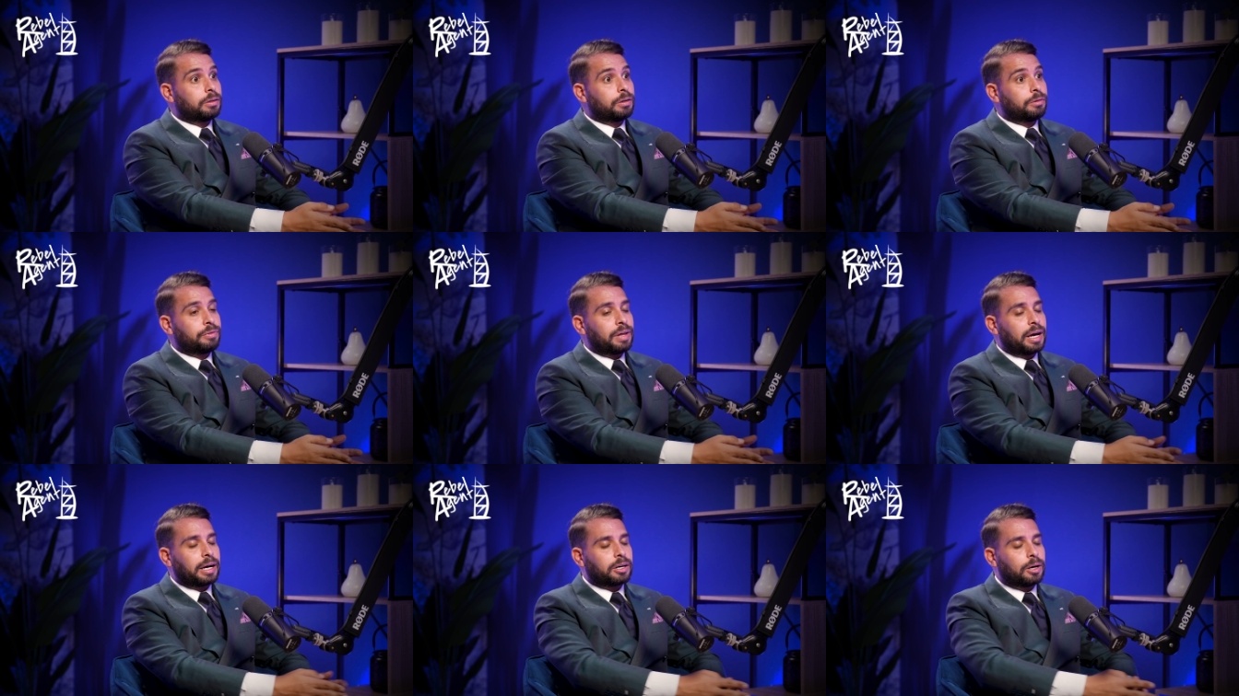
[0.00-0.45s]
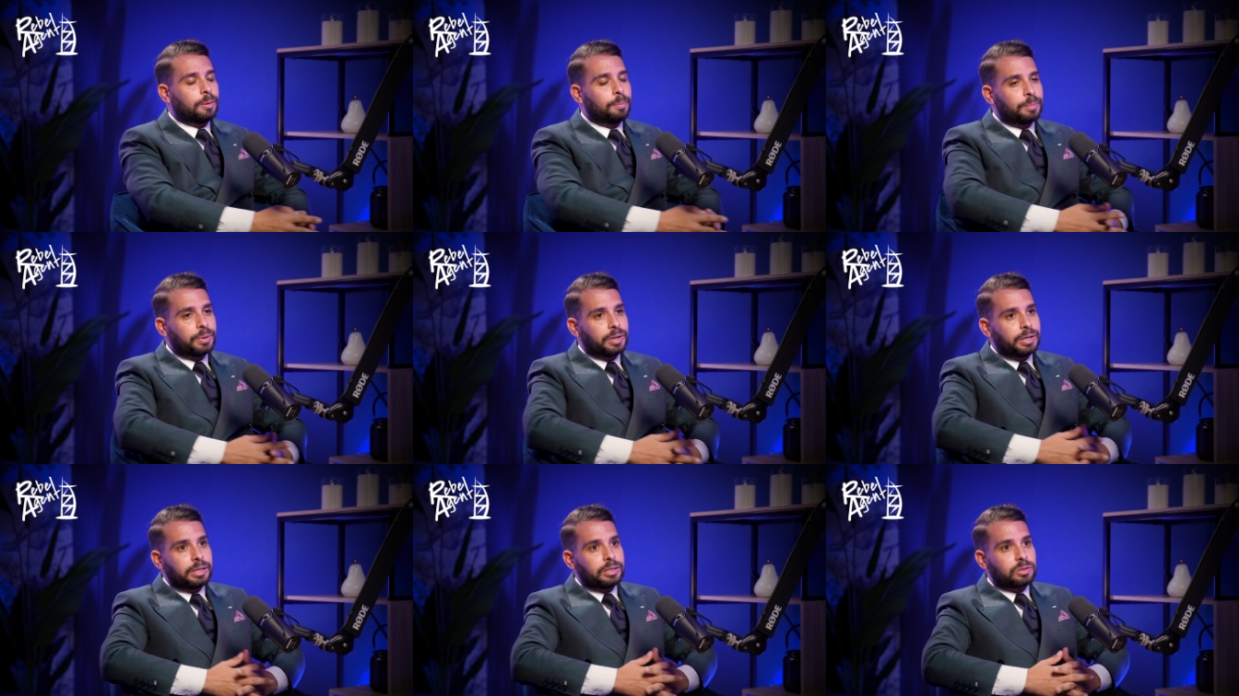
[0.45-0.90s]
of that
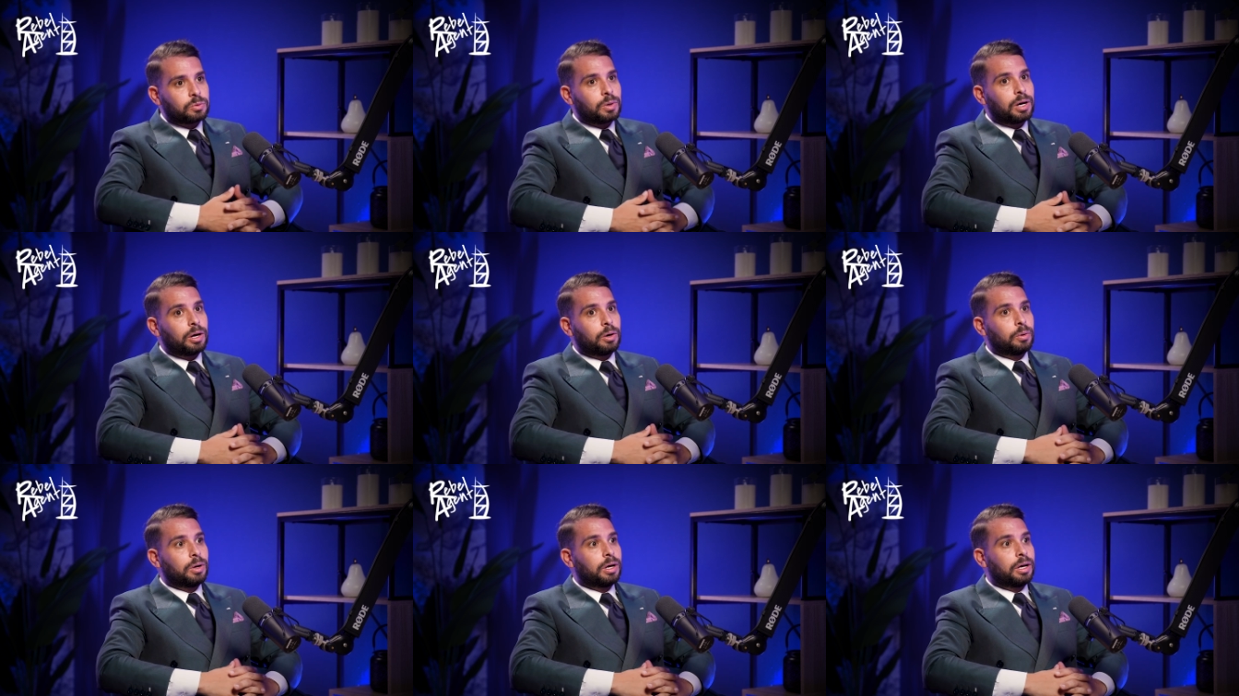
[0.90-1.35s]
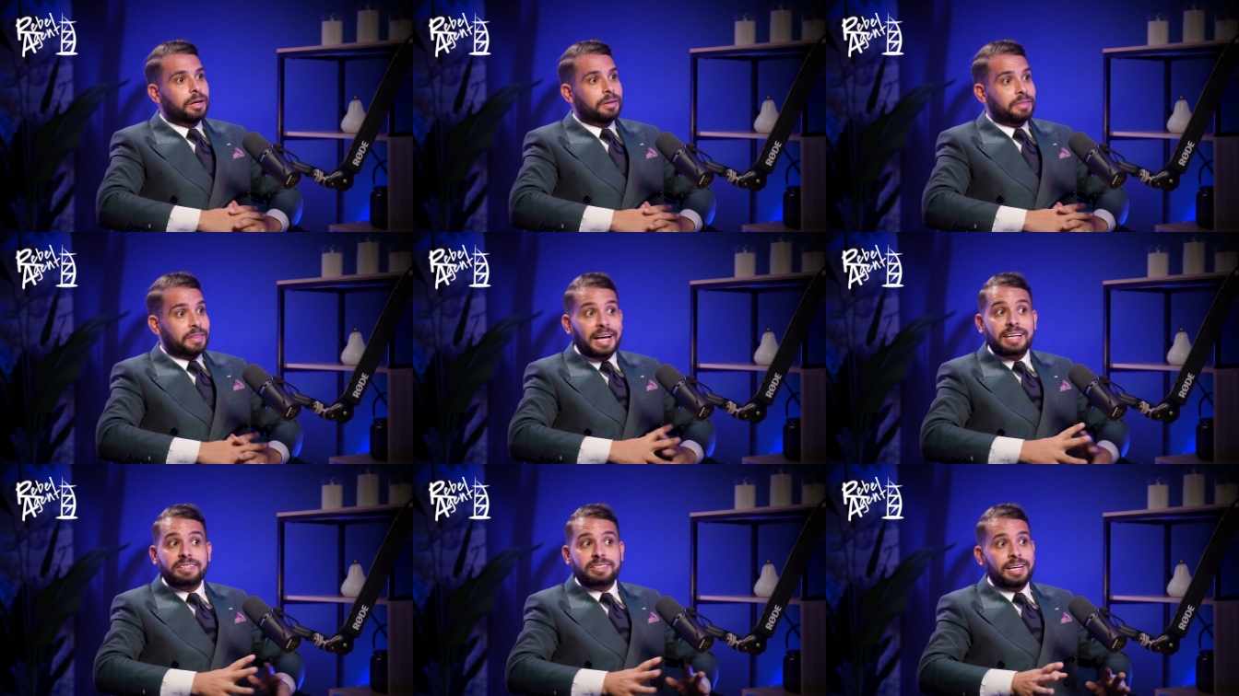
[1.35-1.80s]
company as well.
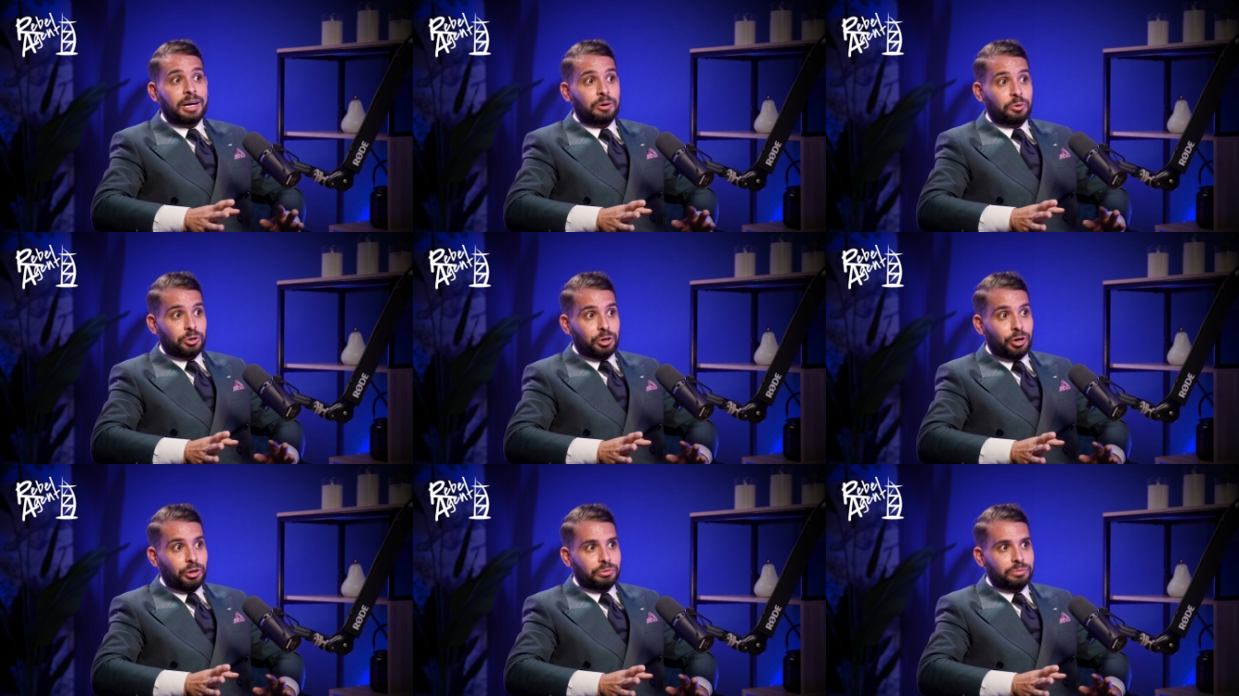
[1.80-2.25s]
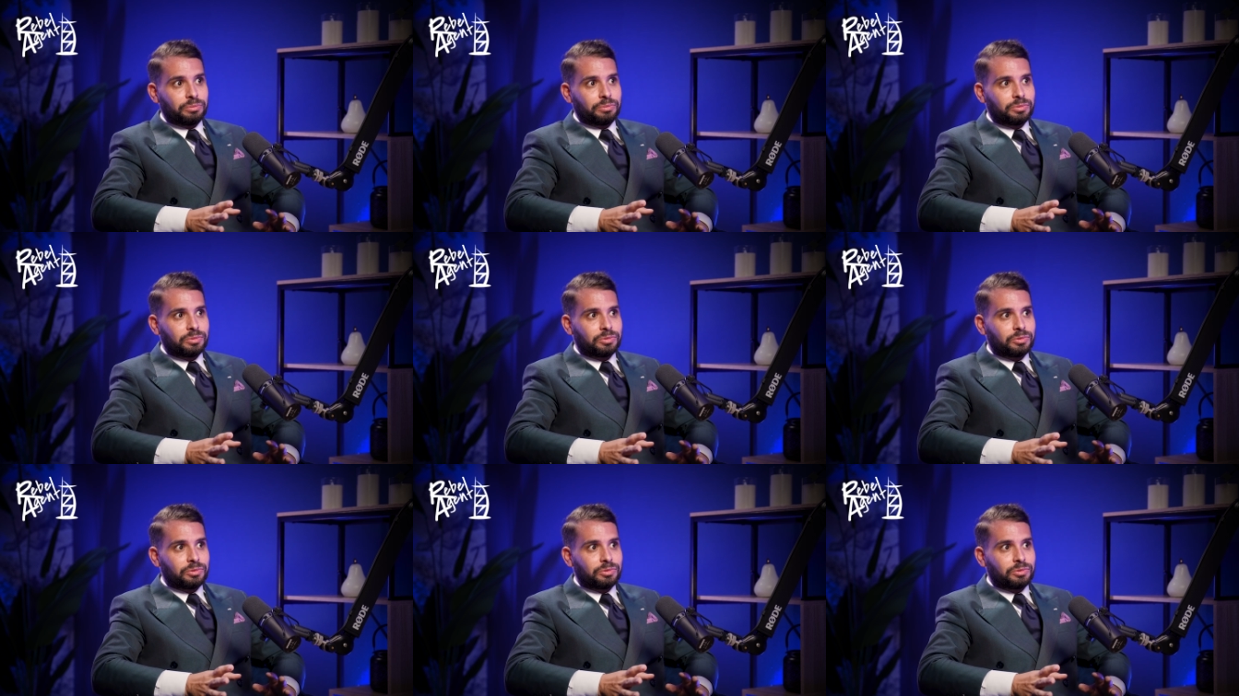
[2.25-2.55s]
That's now gone.